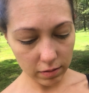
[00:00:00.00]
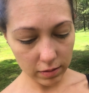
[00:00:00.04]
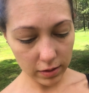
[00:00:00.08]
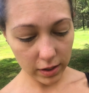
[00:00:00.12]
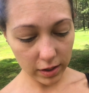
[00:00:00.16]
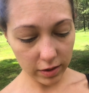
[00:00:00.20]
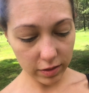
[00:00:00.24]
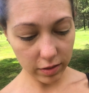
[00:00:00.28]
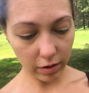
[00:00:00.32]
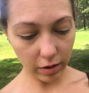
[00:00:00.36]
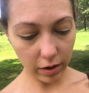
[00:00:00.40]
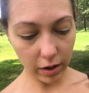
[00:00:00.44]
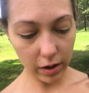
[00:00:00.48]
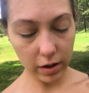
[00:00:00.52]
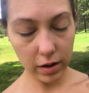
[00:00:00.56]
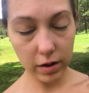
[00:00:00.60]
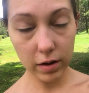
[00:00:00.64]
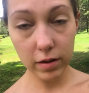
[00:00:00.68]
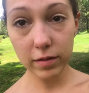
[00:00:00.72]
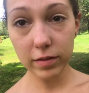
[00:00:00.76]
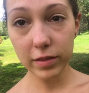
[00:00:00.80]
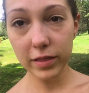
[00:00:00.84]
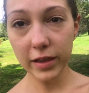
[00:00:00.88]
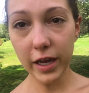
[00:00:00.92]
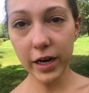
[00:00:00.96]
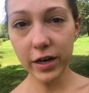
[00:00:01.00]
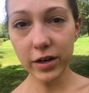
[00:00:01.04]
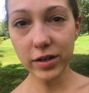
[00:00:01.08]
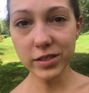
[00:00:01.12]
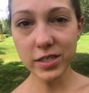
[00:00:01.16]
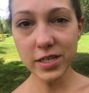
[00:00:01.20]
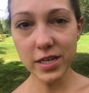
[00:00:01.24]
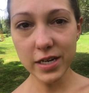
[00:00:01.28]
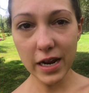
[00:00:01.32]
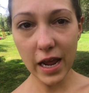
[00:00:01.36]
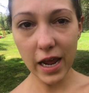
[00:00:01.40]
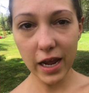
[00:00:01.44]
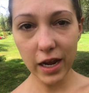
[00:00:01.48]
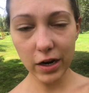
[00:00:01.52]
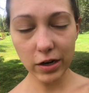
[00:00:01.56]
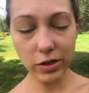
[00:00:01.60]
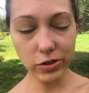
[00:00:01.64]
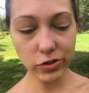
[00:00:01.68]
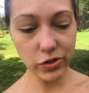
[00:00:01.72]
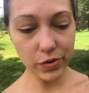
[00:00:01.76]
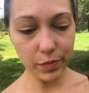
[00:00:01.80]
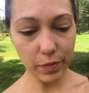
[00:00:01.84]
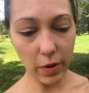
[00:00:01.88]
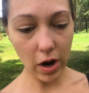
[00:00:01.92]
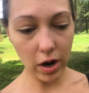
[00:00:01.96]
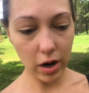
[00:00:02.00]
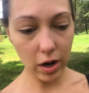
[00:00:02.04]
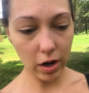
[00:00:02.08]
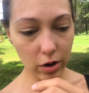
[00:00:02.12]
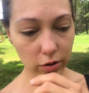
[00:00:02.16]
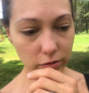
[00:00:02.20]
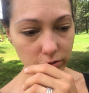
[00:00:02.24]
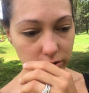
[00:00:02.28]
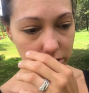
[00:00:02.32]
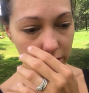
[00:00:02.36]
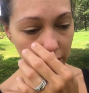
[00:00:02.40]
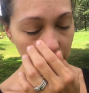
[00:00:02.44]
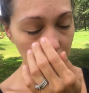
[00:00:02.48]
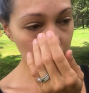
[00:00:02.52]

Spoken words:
either later today or tomorrow